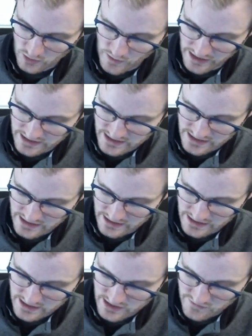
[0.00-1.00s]
We could see the
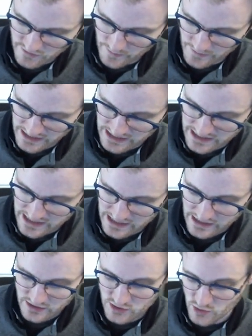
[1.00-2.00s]
distance from
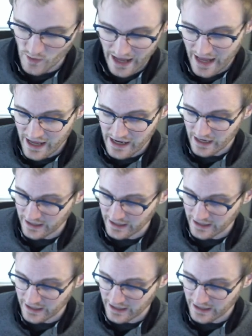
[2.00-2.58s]
E to A,